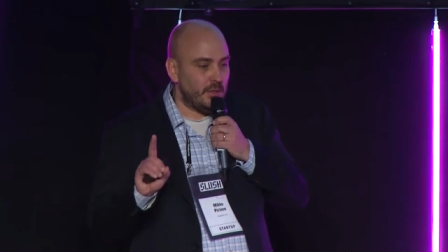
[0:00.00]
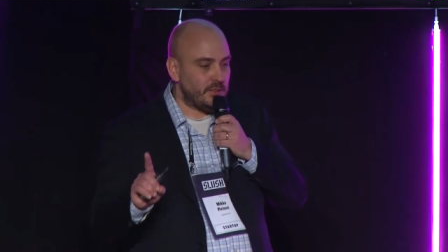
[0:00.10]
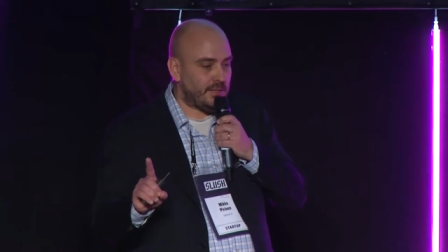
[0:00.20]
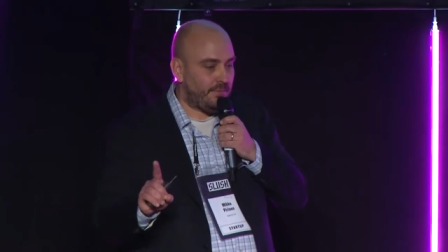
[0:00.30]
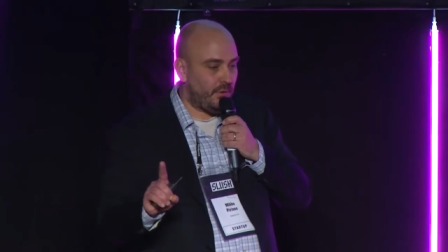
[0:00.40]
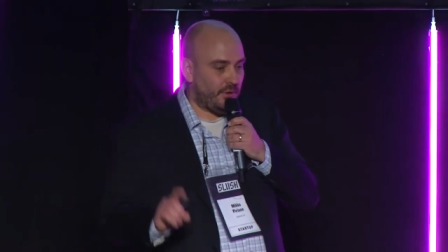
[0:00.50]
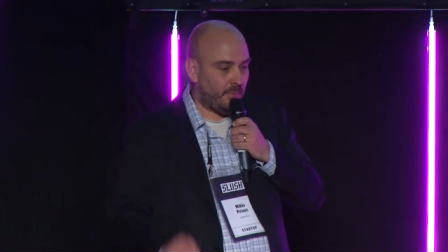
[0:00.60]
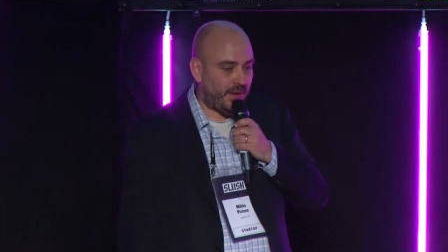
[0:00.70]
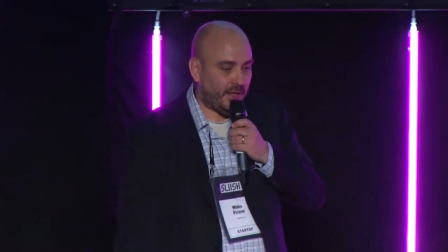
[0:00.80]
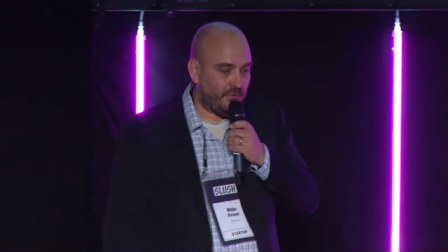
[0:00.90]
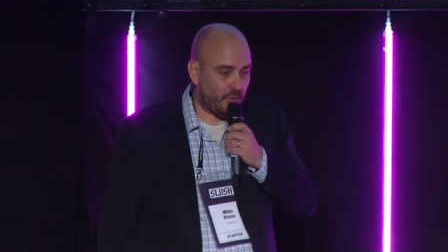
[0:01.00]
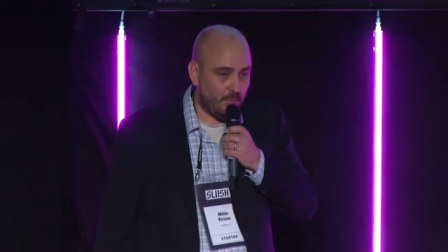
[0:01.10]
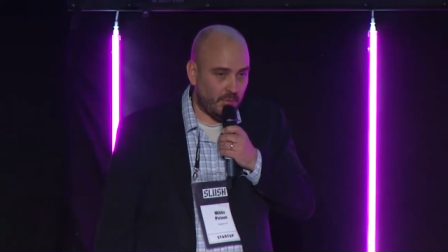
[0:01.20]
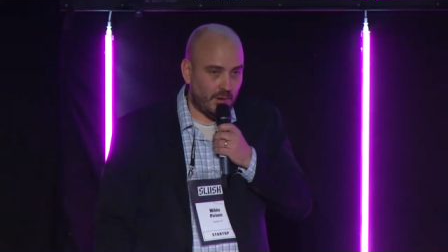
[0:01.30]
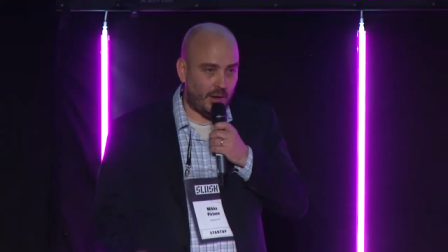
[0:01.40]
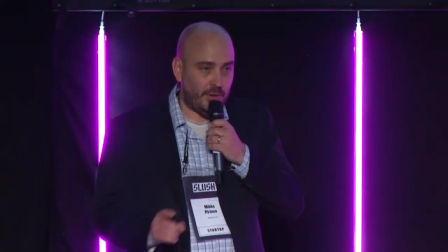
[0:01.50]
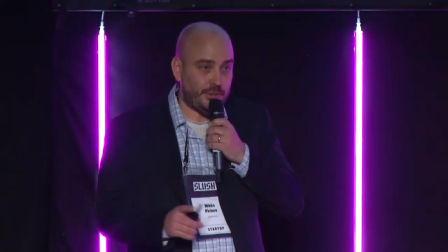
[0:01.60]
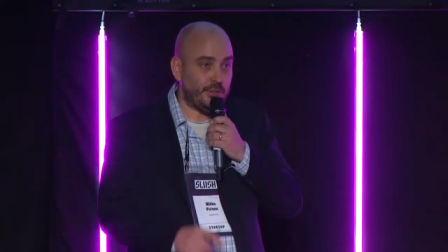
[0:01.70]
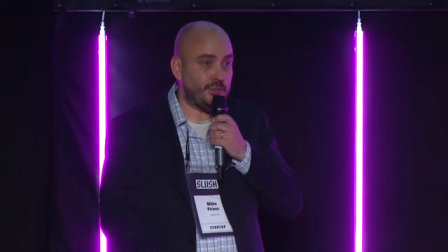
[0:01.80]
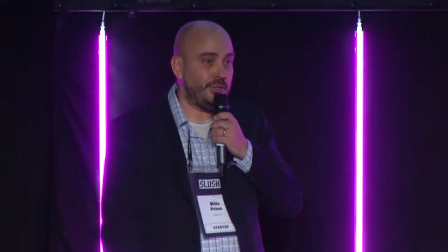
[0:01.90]
Zapflow, the platform, I
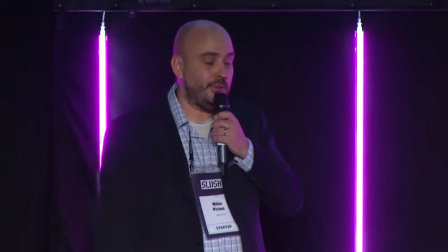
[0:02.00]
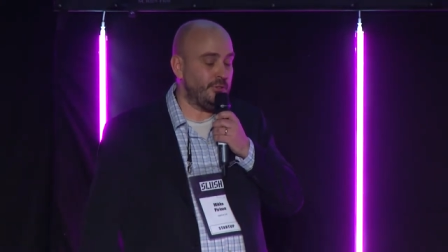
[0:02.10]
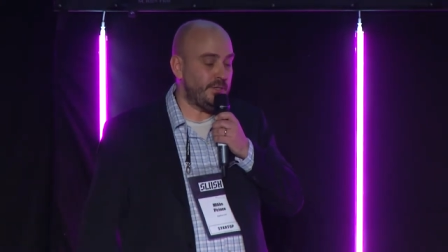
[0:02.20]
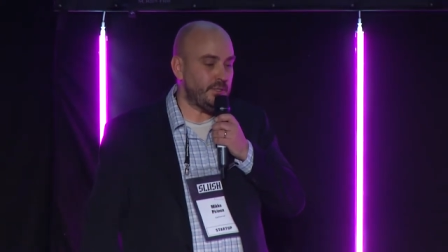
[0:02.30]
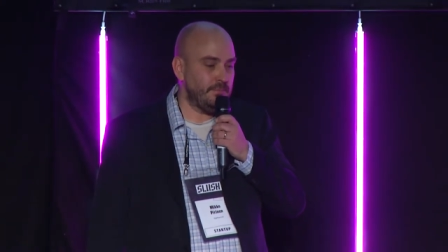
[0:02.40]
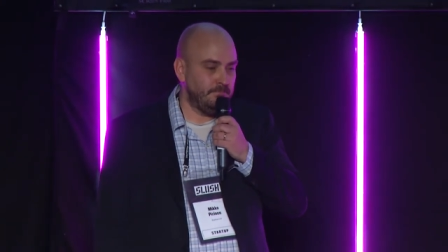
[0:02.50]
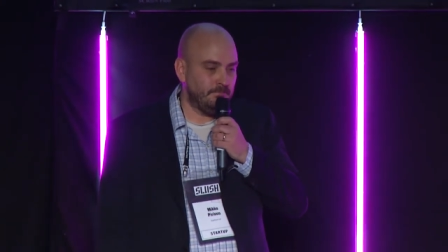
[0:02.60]
want you to use it.